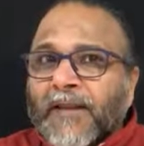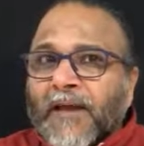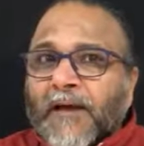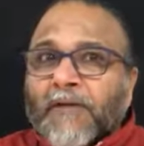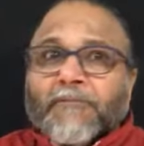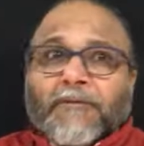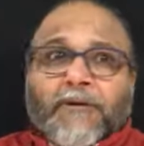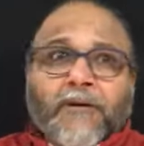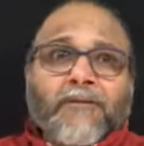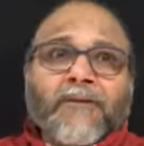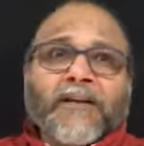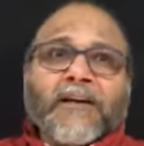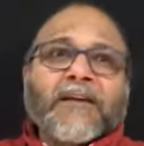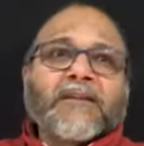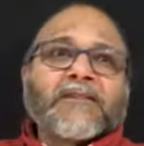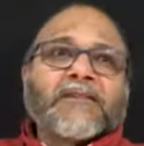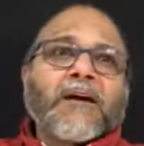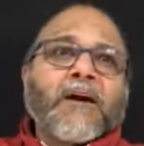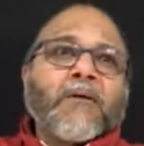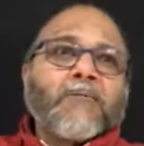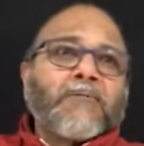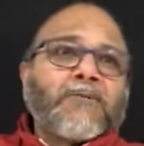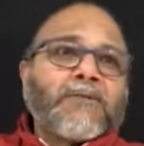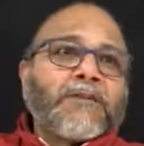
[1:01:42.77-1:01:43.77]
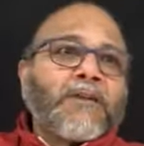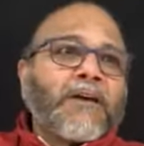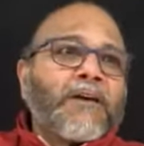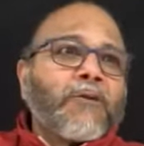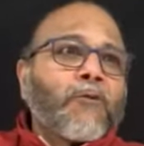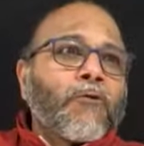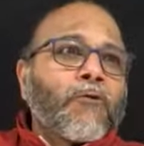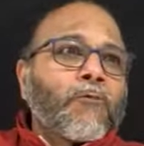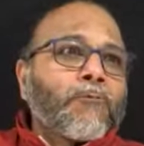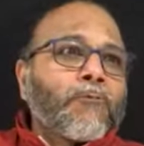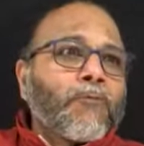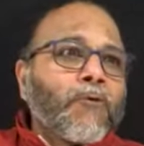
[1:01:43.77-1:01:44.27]
Everyone has come with their
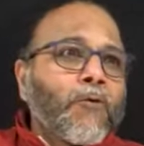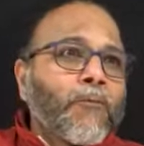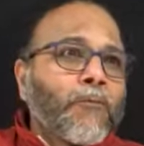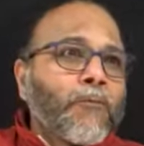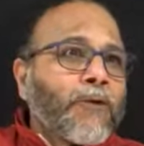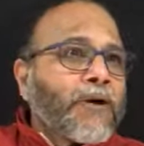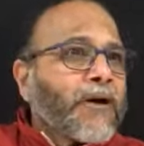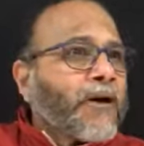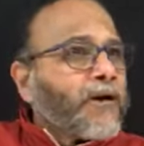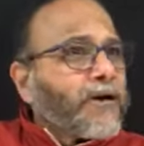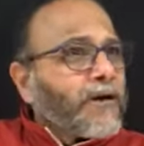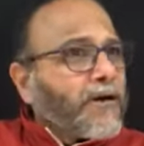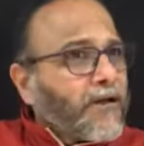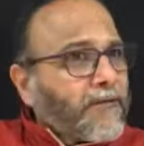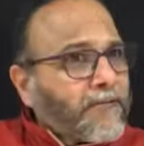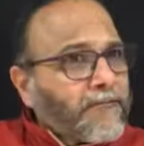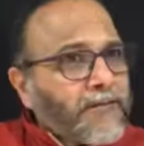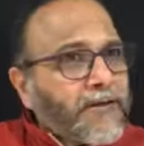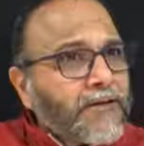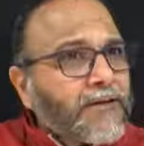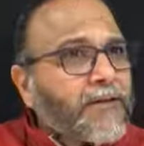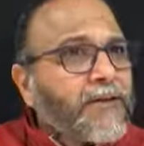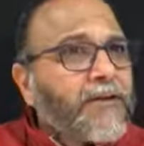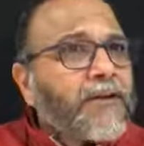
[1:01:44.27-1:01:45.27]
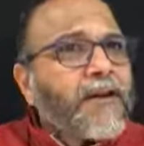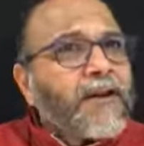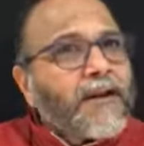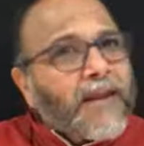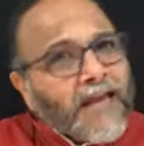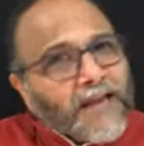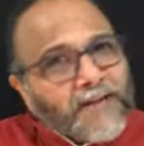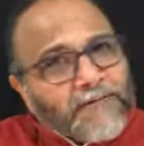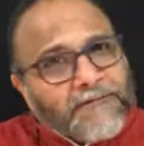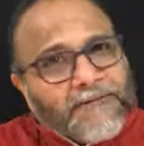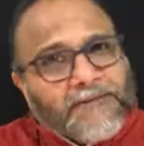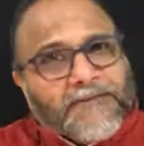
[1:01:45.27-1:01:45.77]
own blueprint. Every
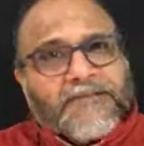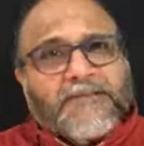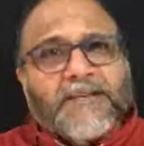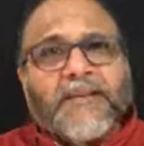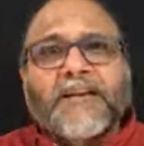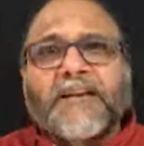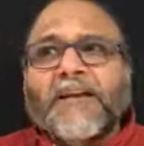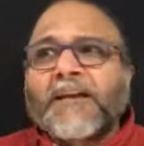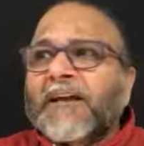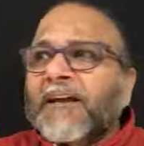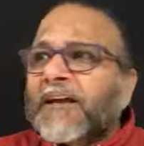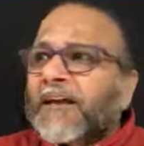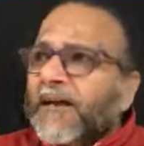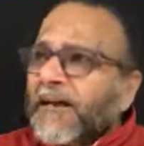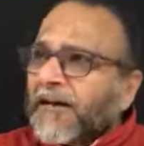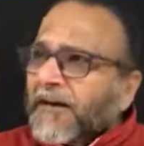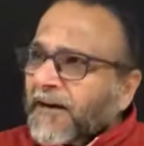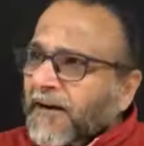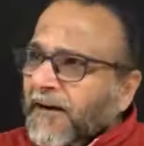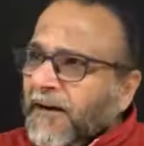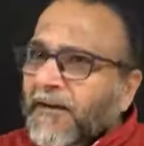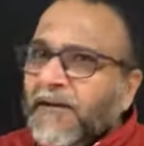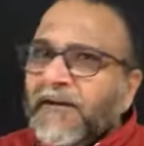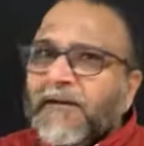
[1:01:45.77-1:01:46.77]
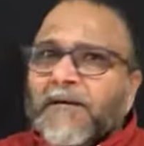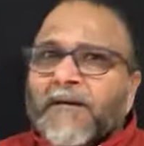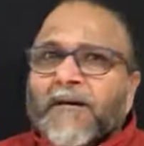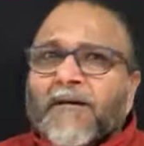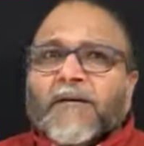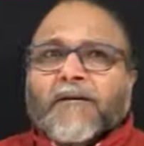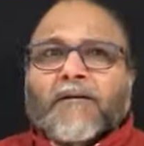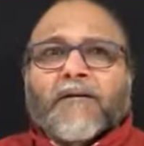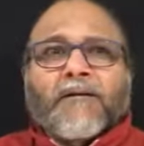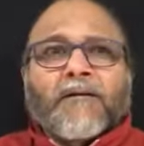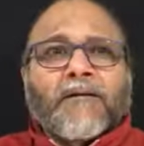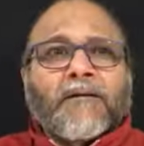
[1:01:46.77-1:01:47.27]
life is taking care
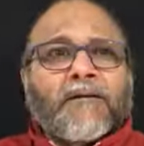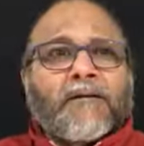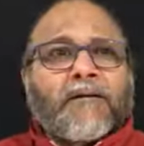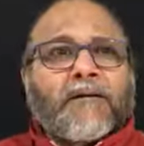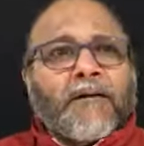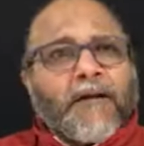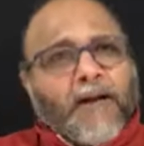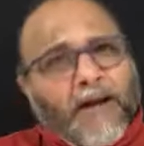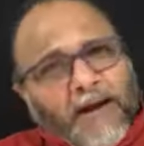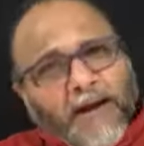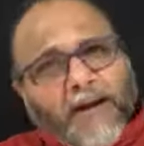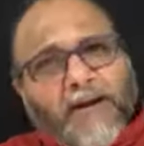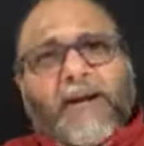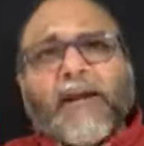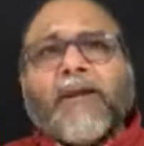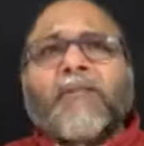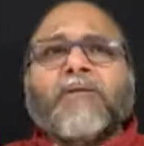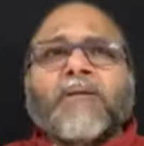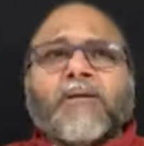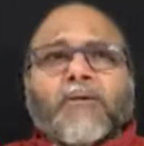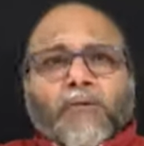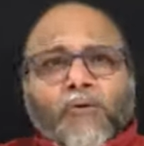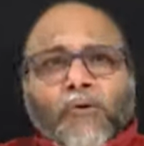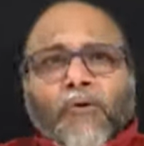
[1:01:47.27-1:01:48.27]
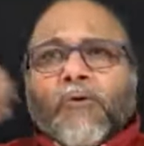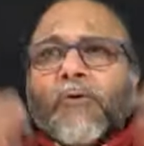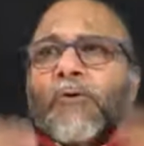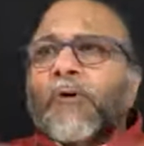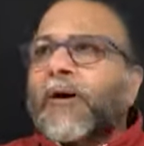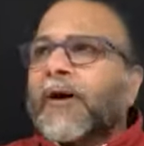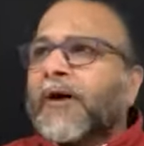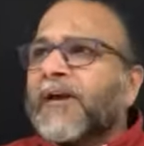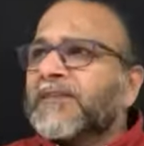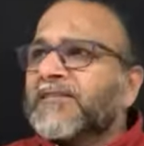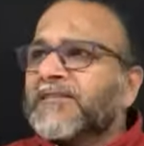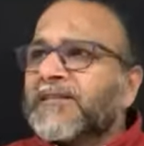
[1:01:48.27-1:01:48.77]
and they will grow
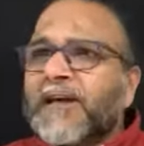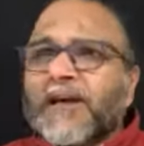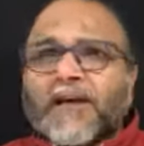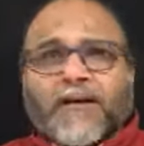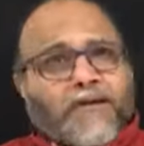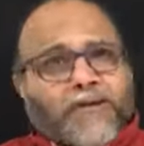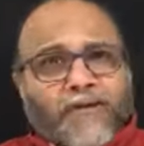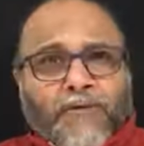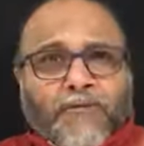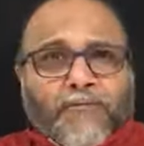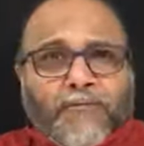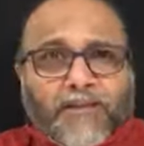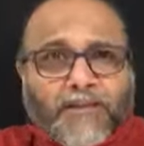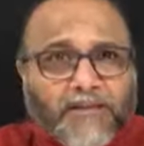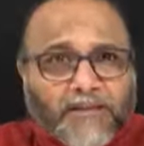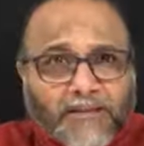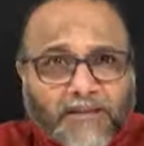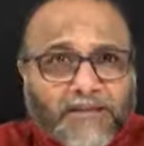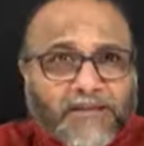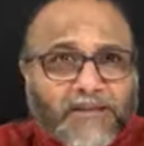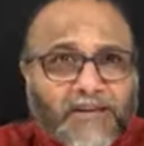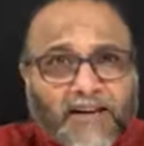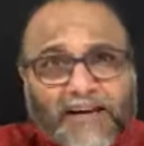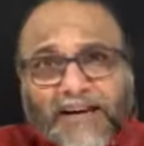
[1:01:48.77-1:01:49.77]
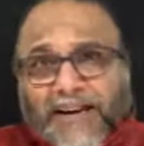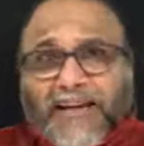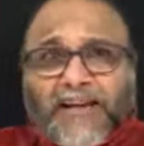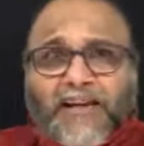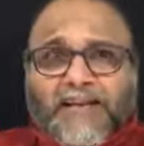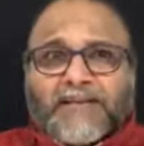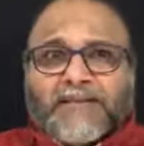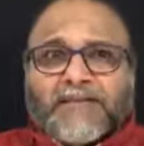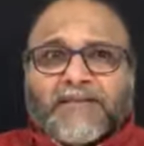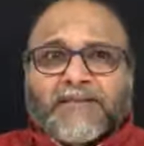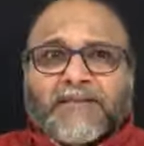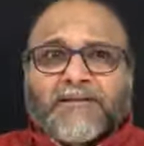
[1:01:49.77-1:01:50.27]
as they are. When this
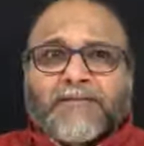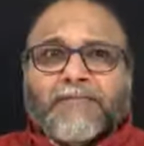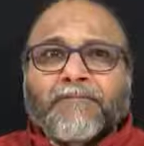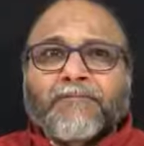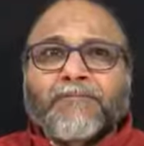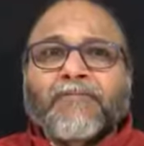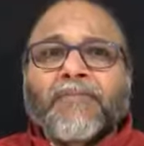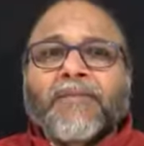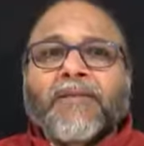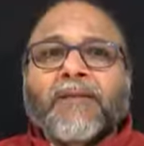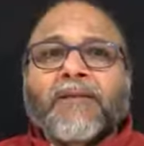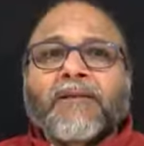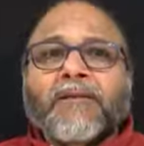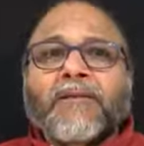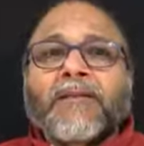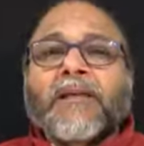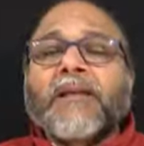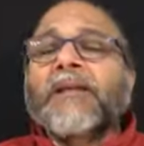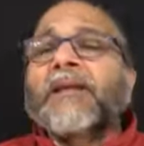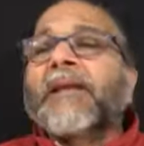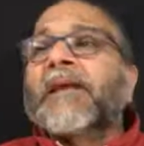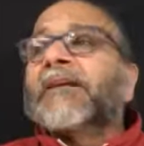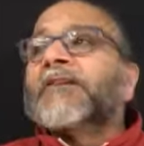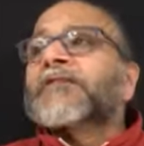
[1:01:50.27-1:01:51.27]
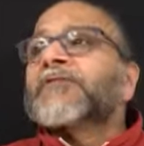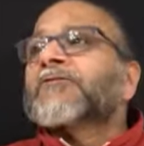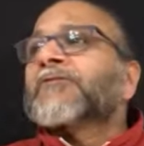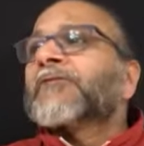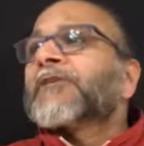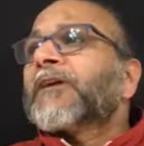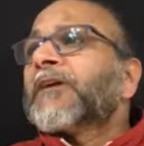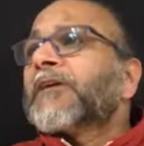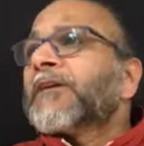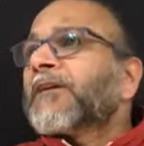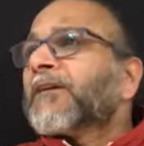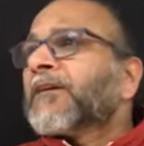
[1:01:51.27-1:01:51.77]
clicks, the next
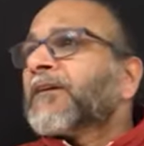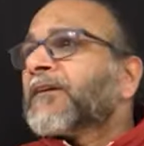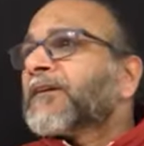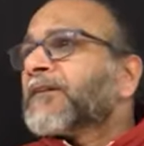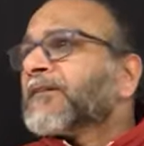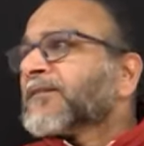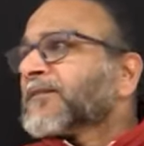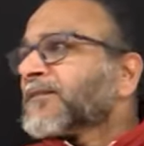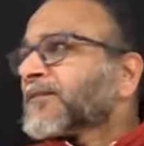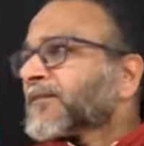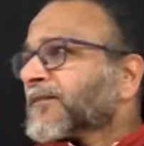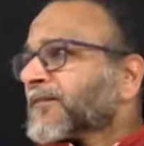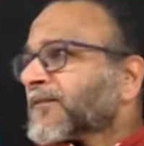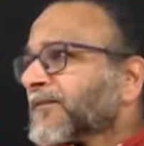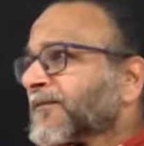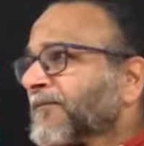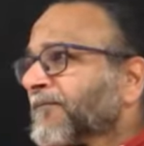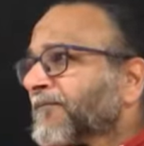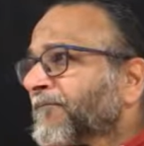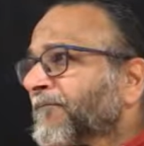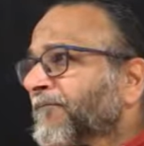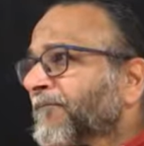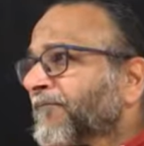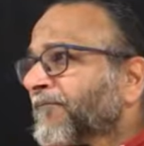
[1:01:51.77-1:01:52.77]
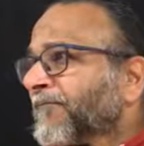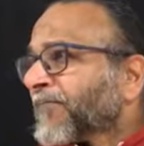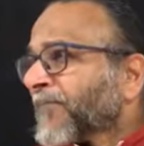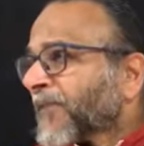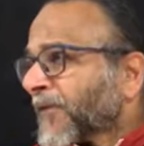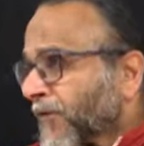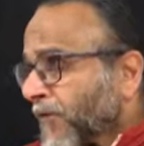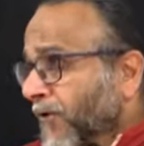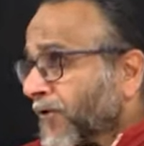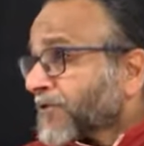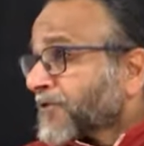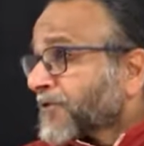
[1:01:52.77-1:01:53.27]
frontier is
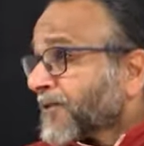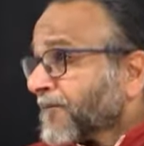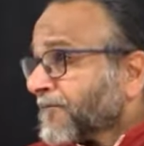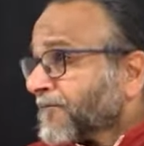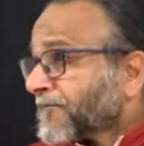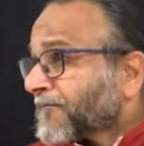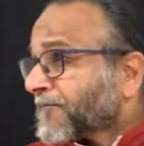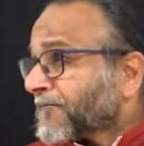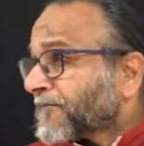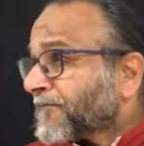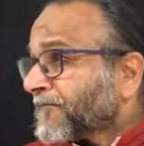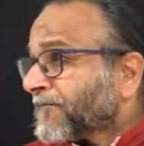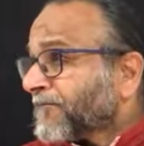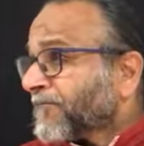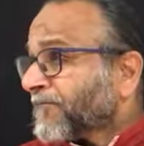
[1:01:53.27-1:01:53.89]
yourself.